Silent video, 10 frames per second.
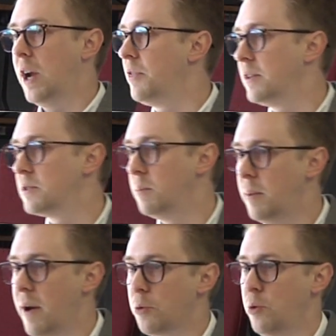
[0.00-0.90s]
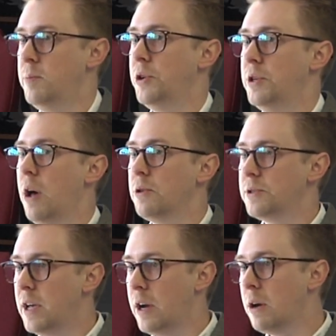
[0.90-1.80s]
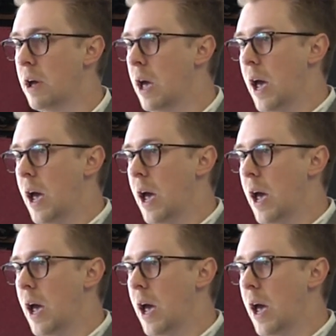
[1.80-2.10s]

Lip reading: I think, is going to be about $3 million there.